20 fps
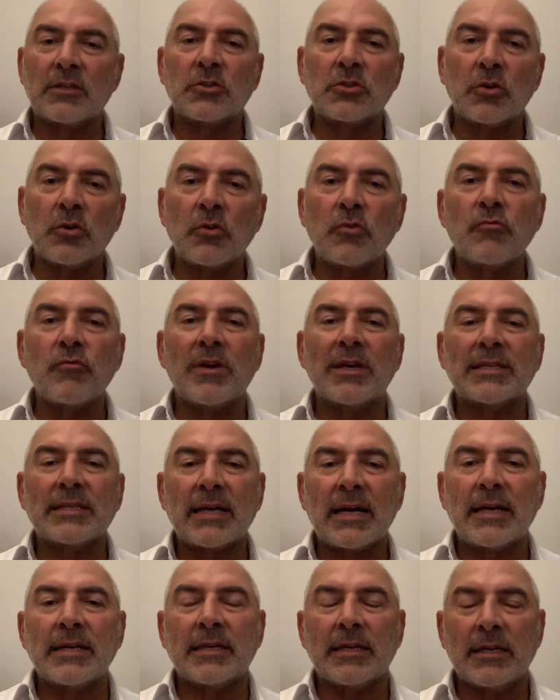tolerate
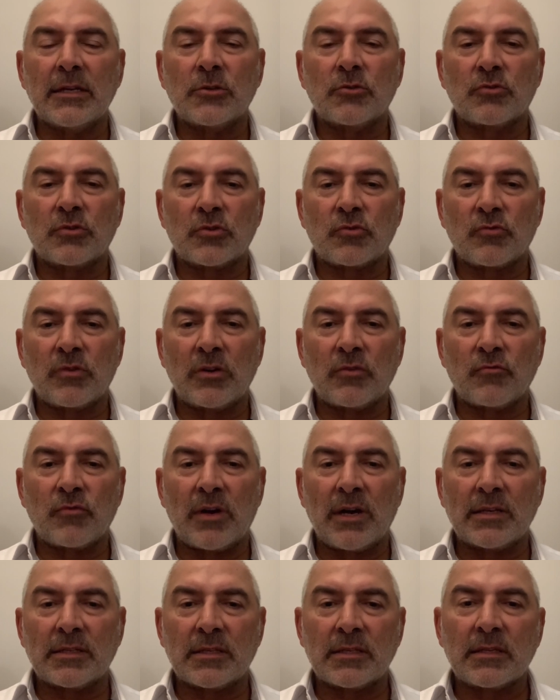higher interest rate
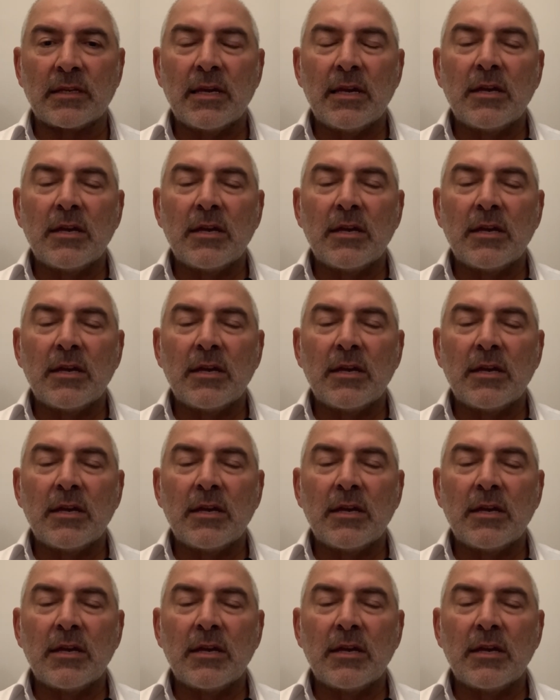rises